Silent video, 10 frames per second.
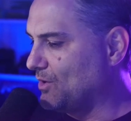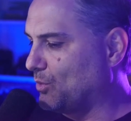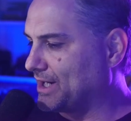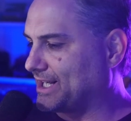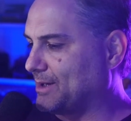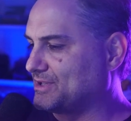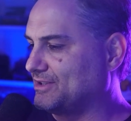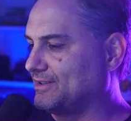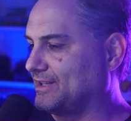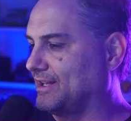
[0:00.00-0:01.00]
When it comes
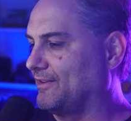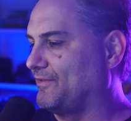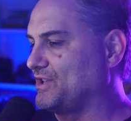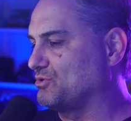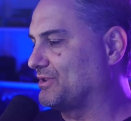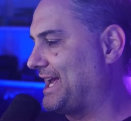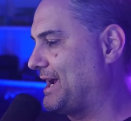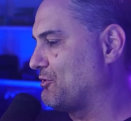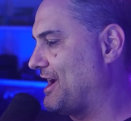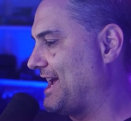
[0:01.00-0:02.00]
to the visual
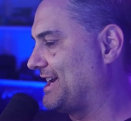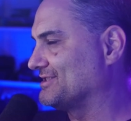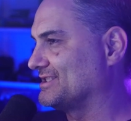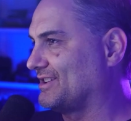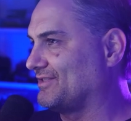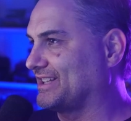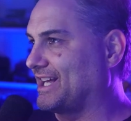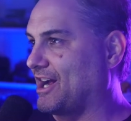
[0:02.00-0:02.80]
camera angles and stuff like that,